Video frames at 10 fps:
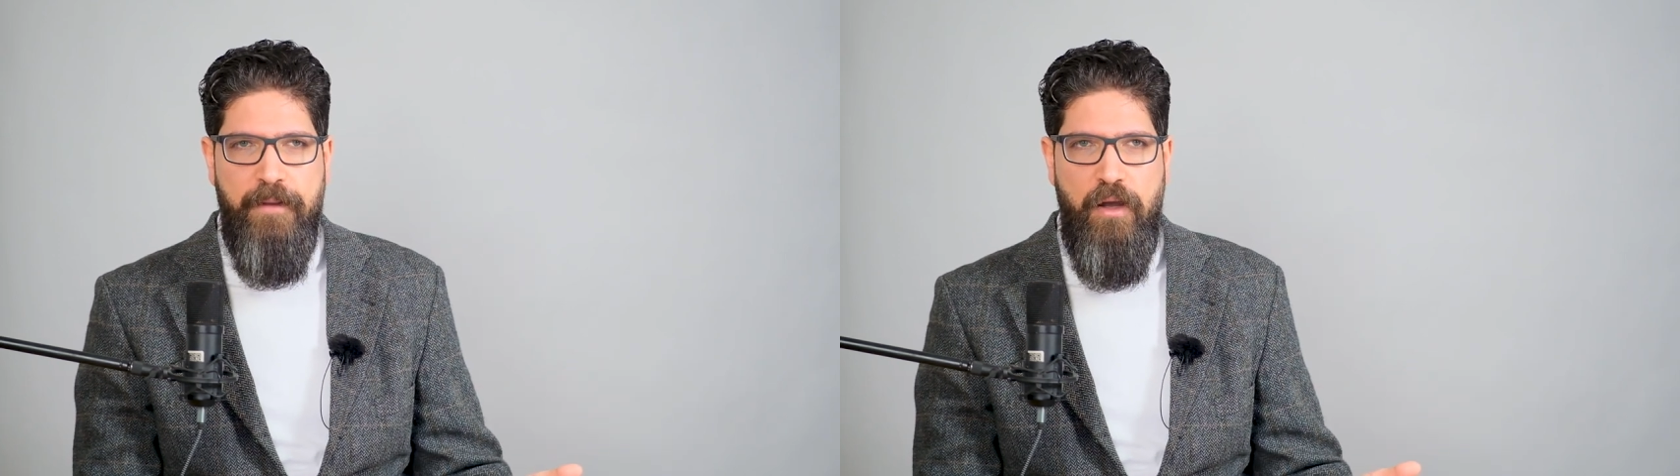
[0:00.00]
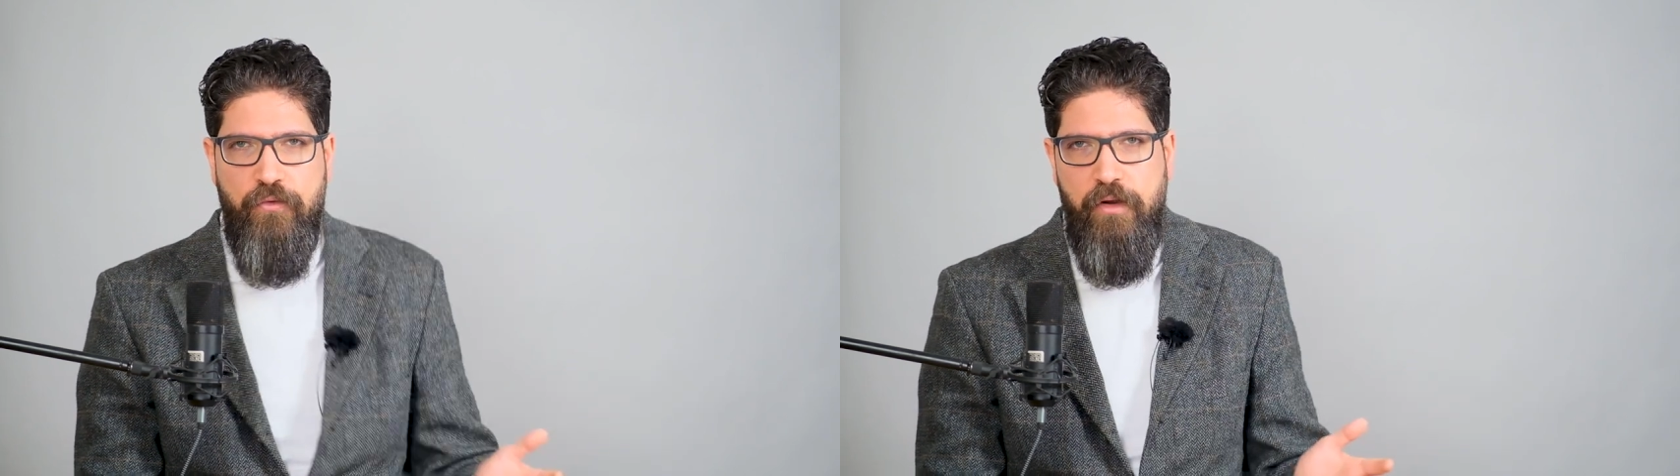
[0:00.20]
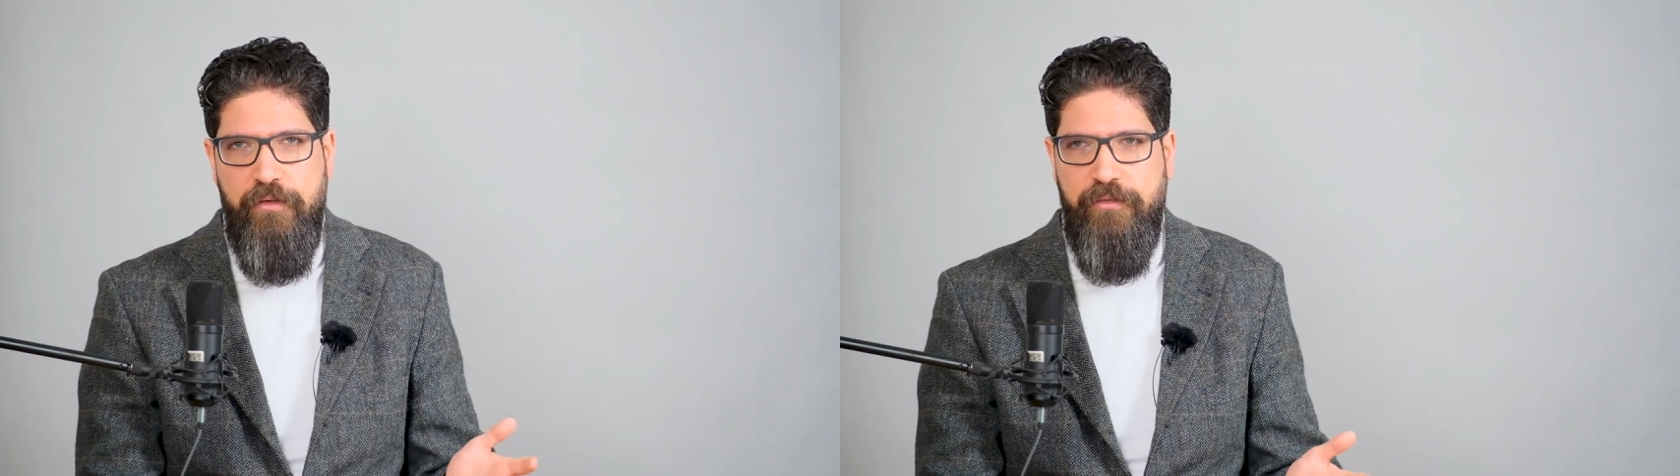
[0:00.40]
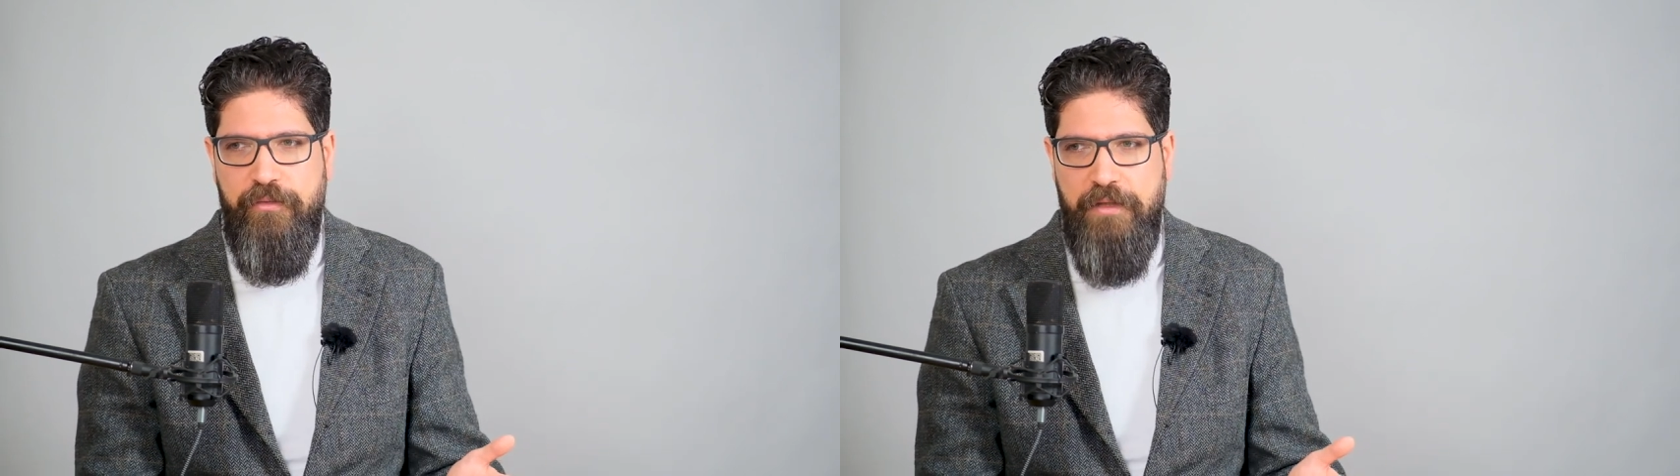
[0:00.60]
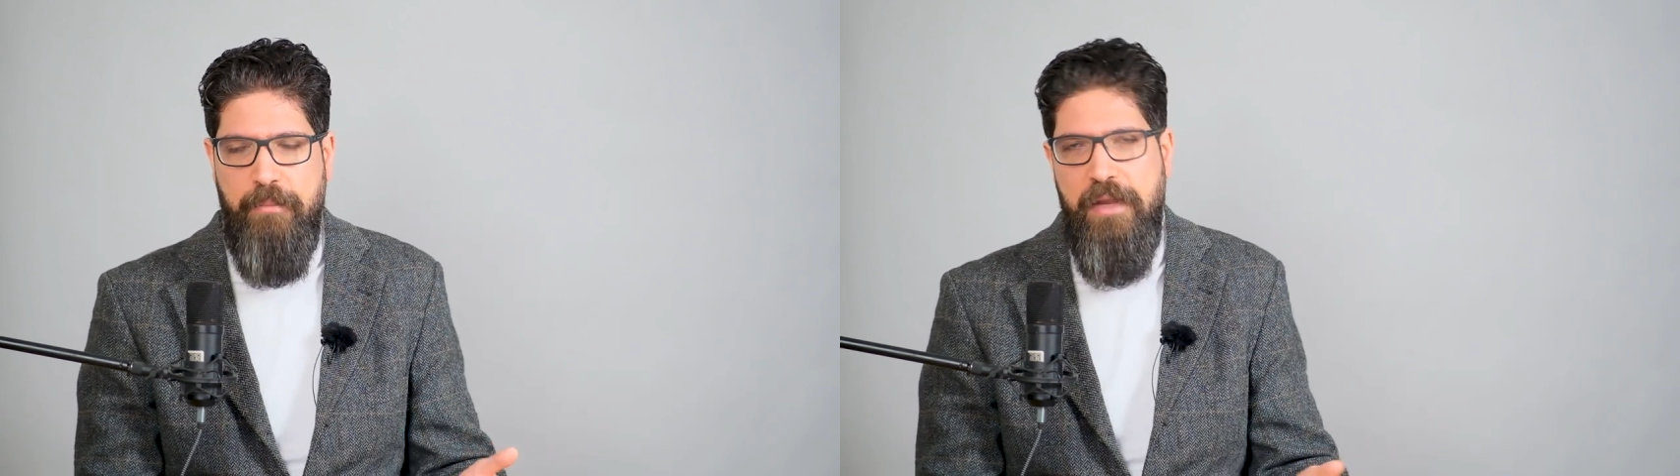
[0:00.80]
Of course,
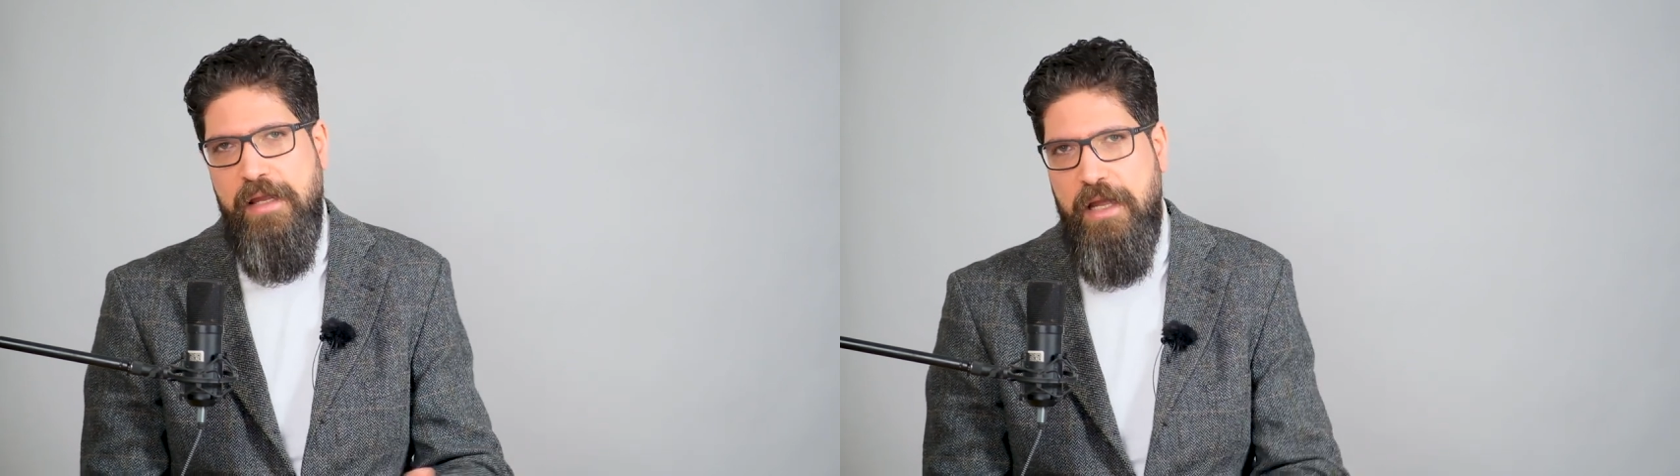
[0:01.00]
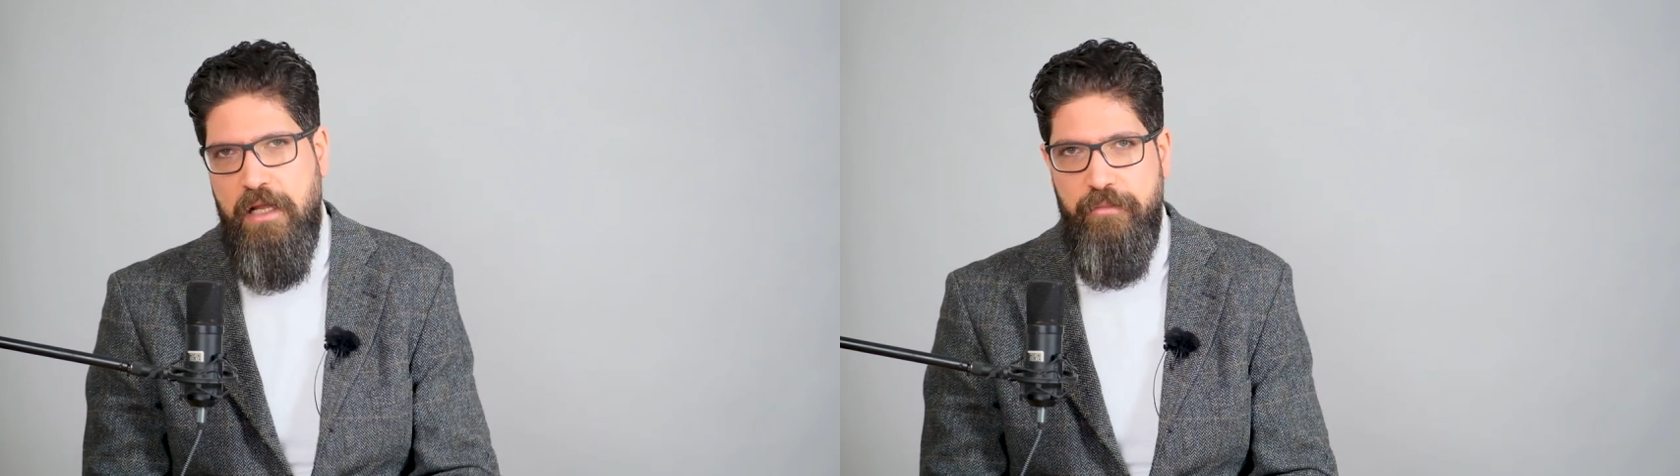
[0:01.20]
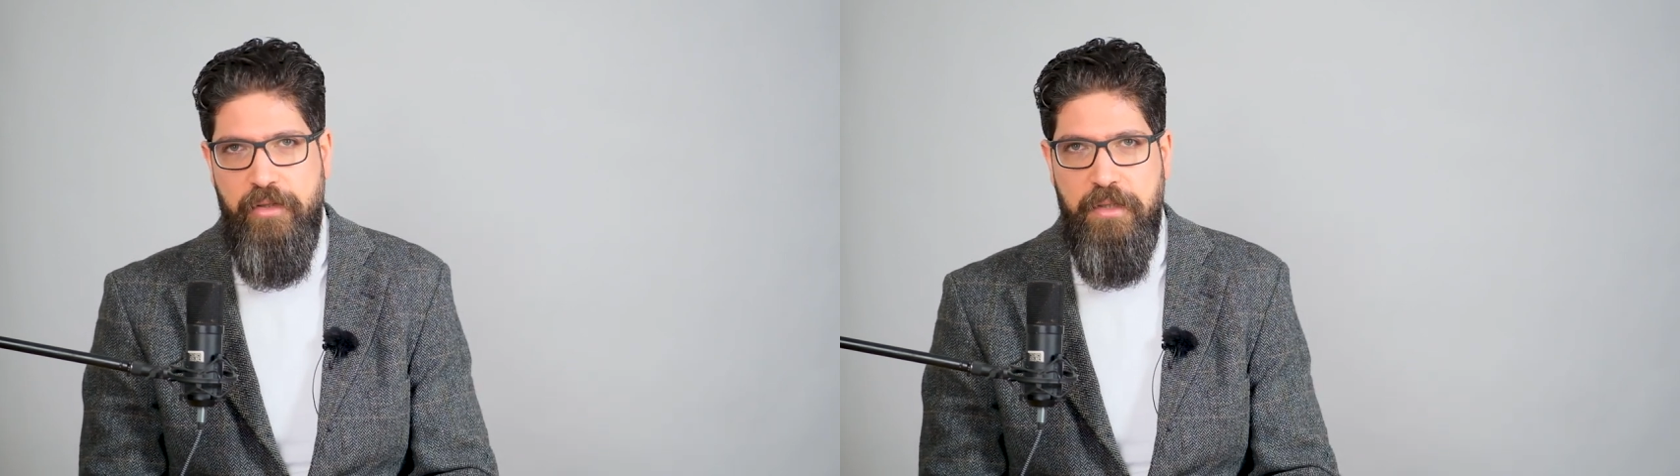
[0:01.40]
they may help the